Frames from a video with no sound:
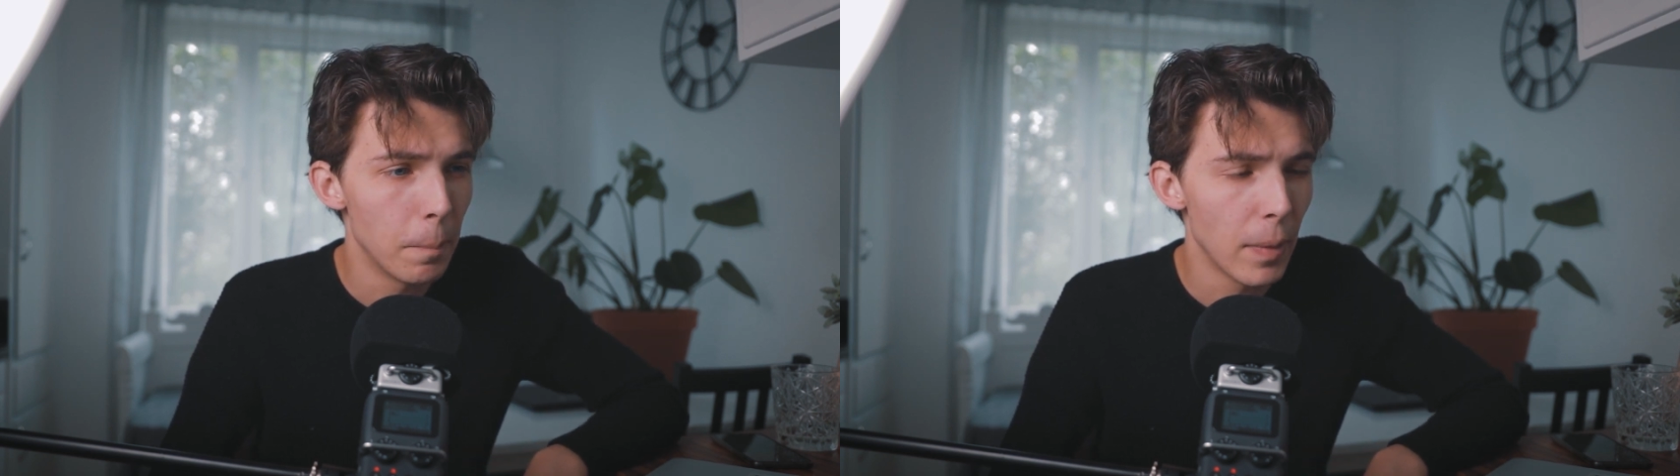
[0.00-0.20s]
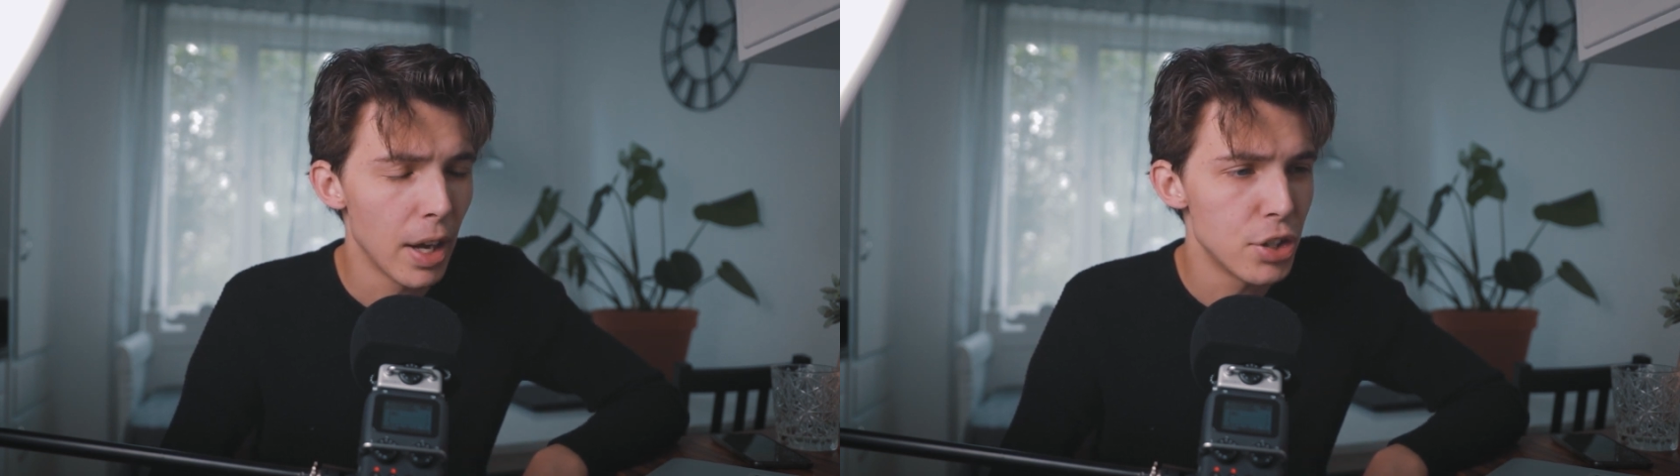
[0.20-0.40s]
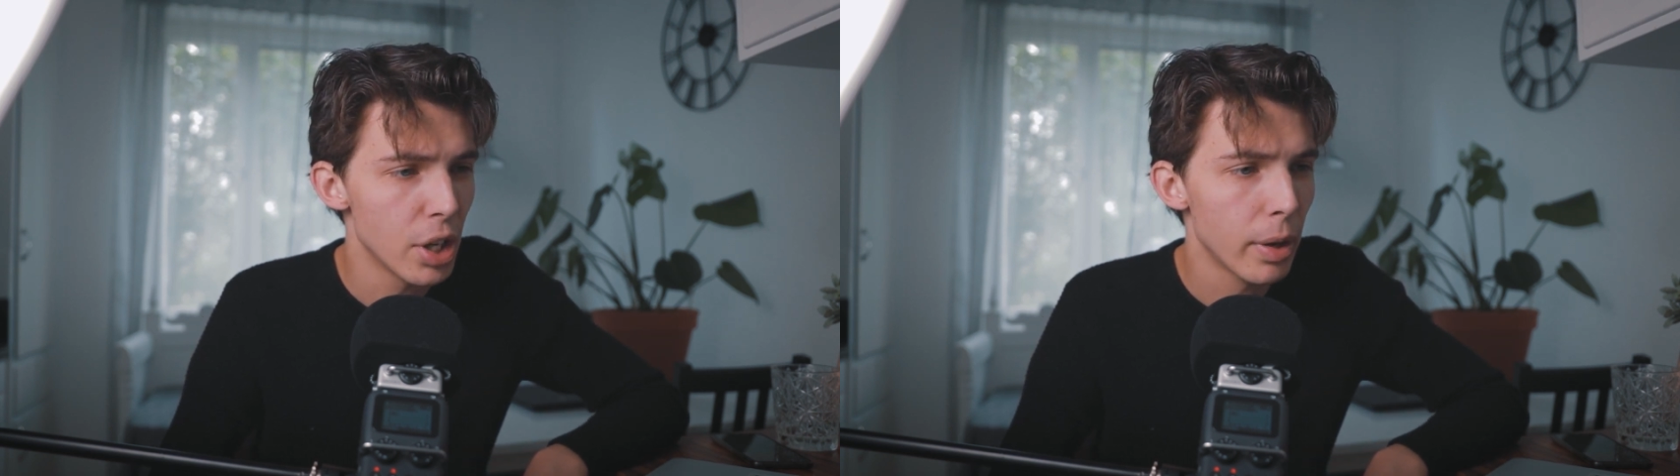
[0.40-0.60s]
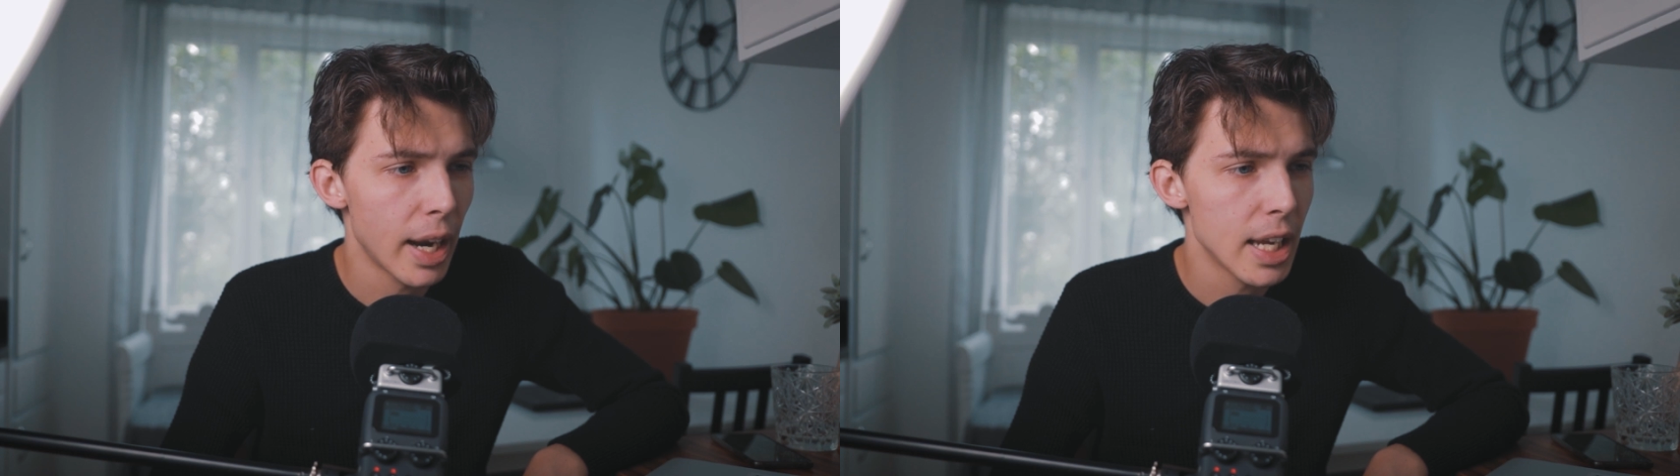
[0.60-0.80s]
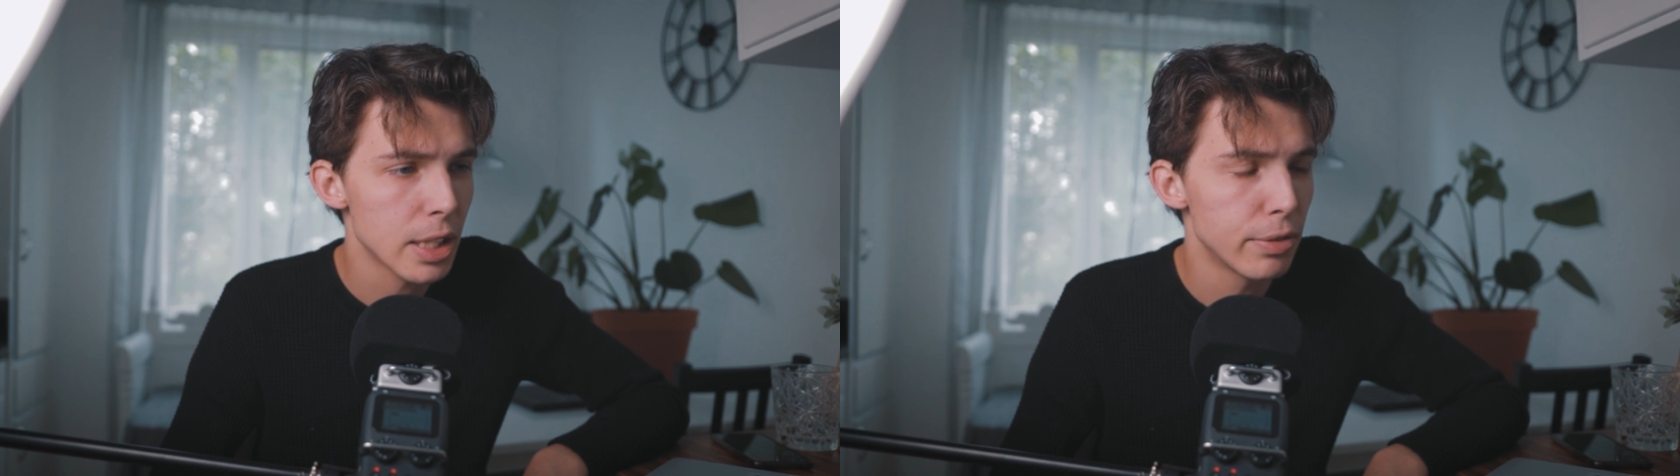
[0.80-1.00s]
I don't
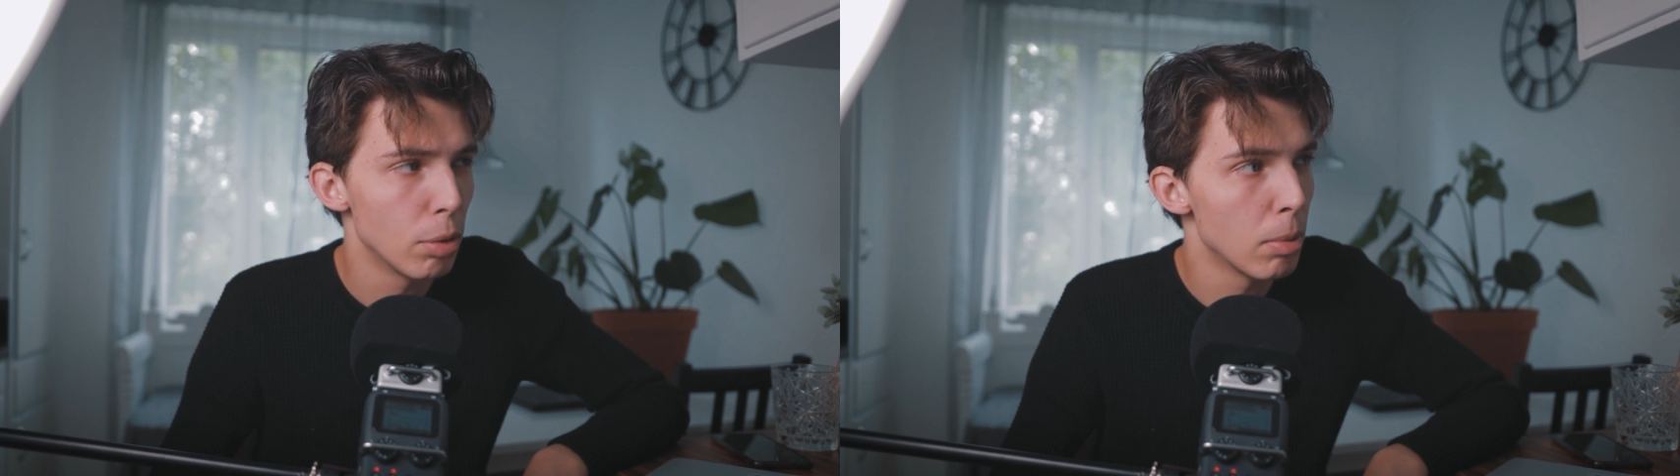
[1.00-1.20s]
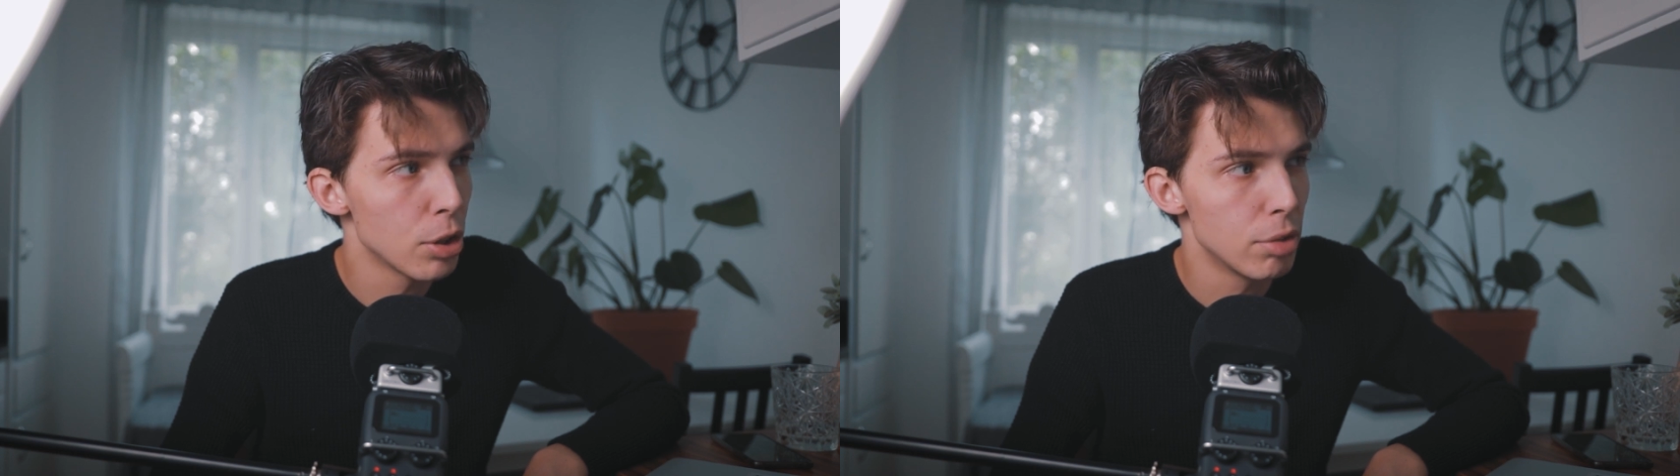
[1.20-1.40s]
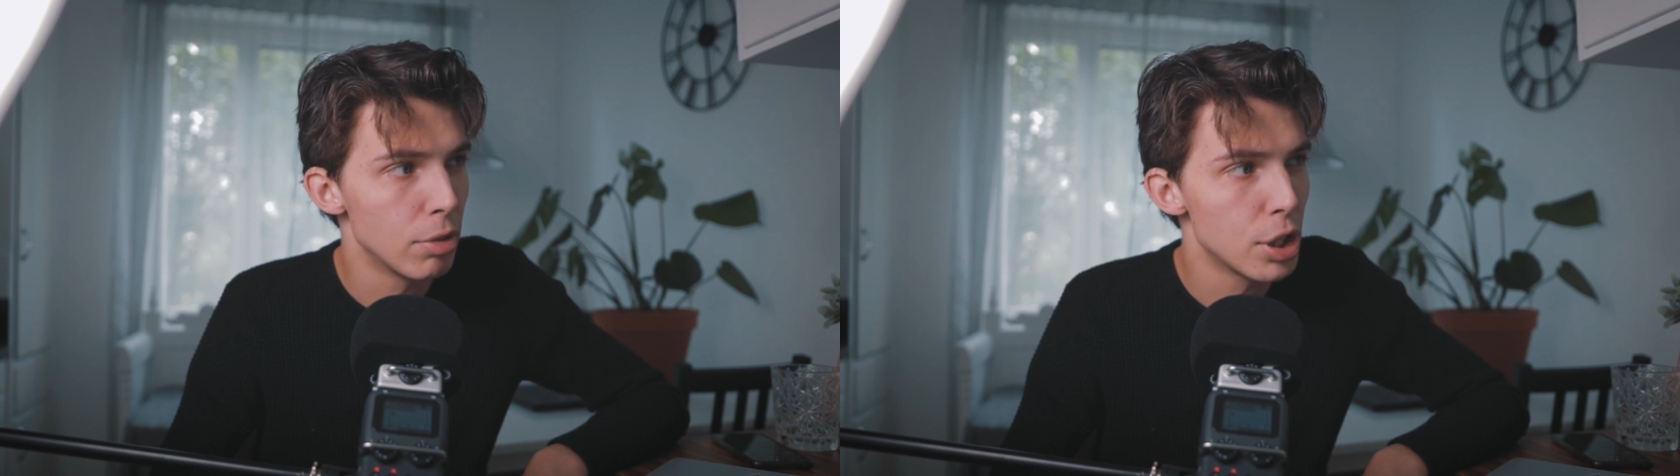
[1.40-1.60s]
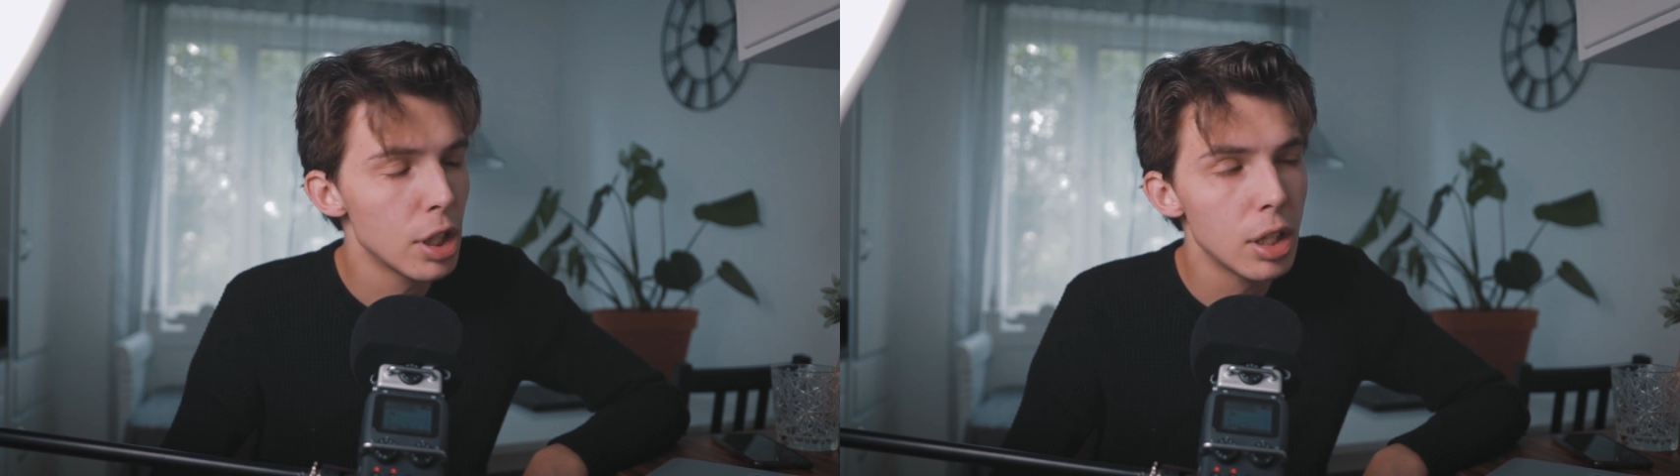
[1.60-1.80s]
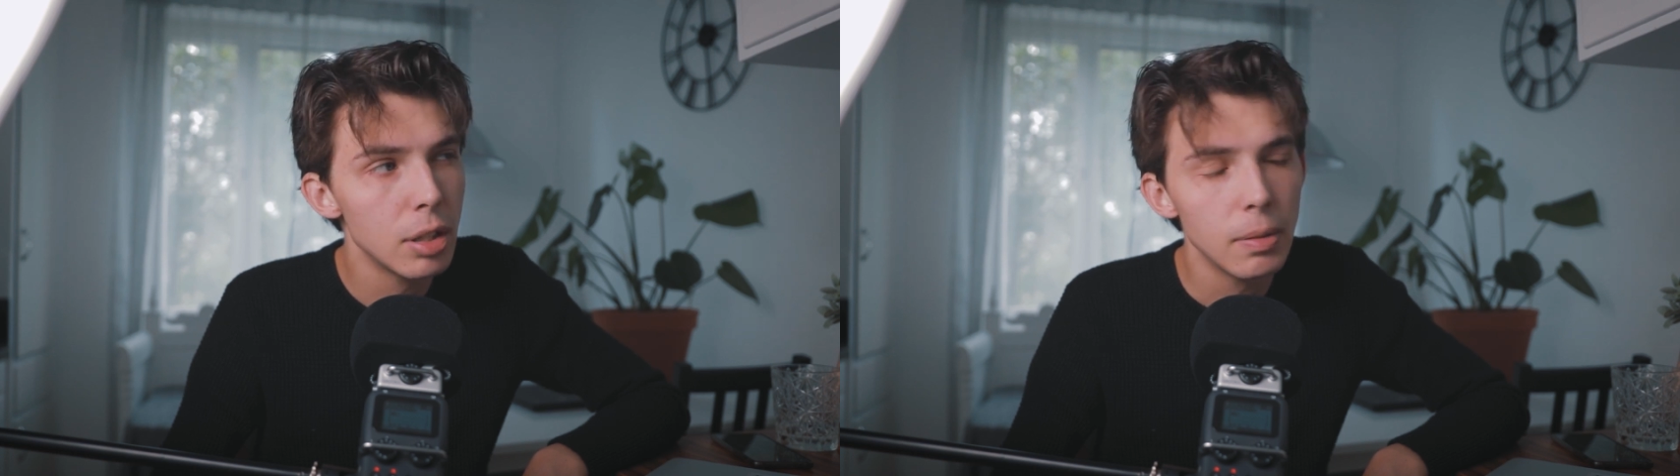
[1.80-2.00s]
ask for much in
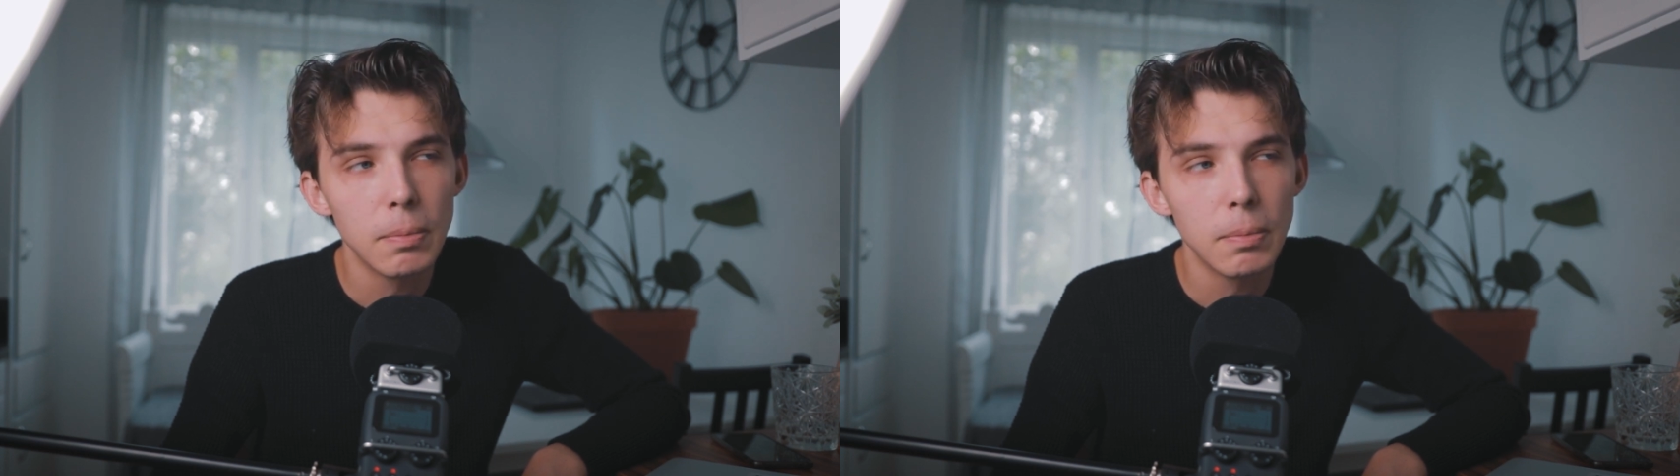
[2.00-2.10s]
return.